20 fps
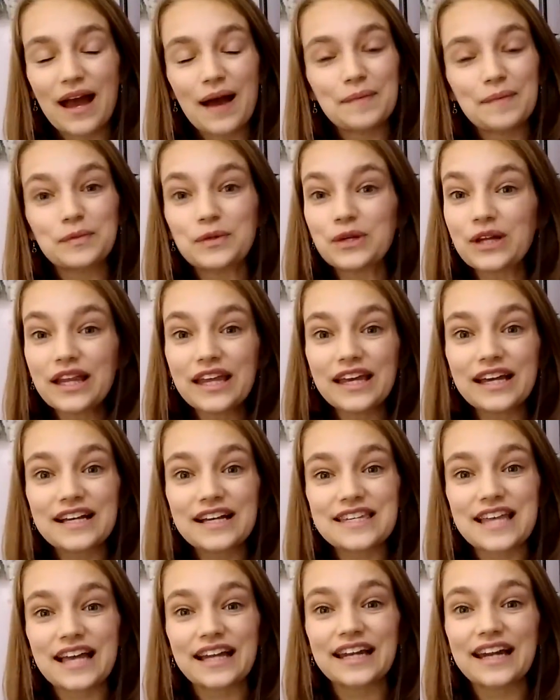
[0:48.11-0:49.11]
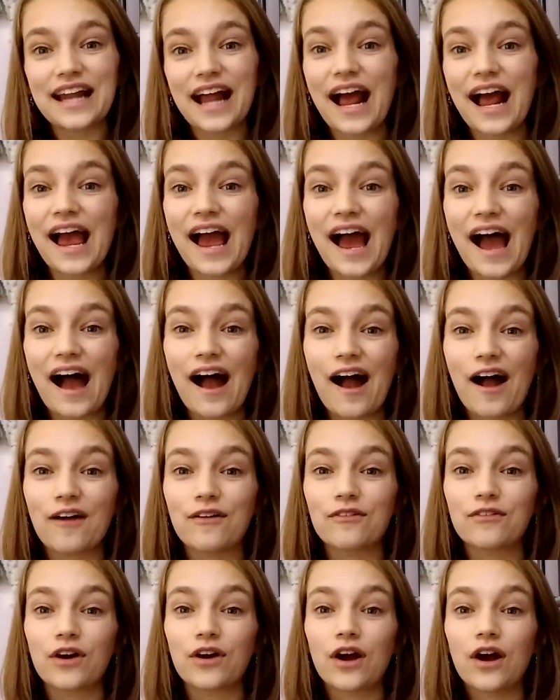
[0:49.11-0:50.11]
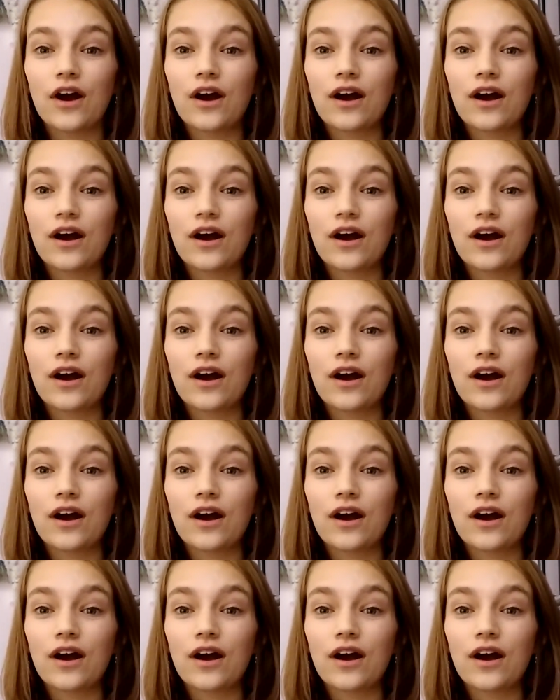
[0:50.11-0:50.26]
I'm really excited. I have